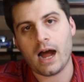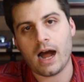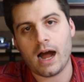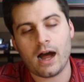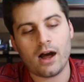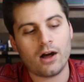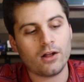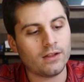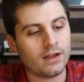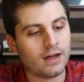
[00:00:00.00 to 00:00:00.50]

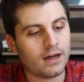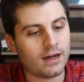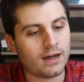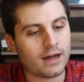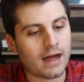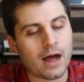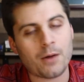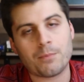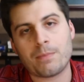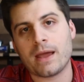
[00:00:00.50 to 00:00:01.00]

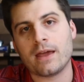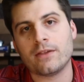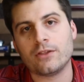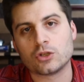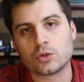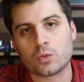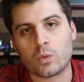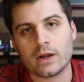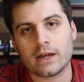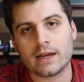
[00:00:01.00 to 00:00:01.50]
I'll pay the
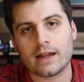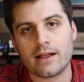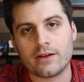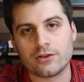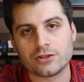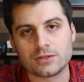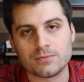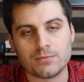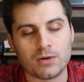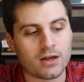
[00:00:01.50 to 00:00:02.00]

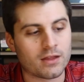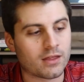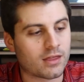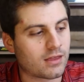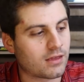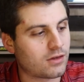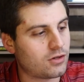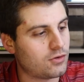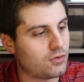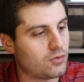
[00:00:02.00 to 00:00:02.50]
$20 a
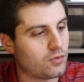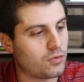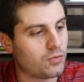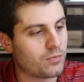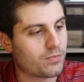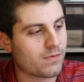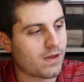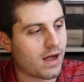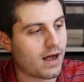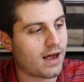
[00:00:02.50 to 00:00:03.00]
month
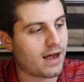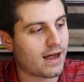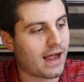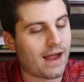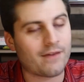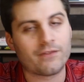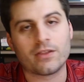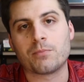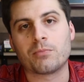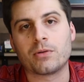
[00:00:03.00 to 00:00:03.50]
to
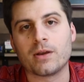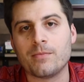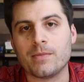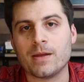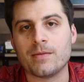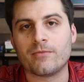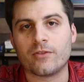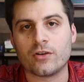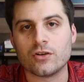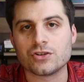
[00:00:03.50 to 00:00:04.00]
have the
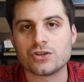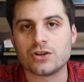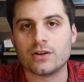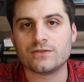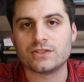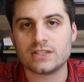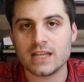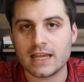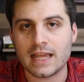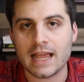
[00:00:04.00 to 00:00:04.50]
premium version
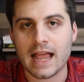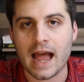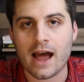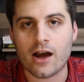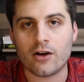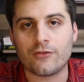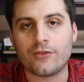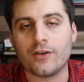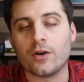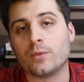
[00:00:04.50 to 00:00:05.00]
of Seeking
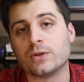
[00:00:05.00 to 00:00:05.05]
Alpha,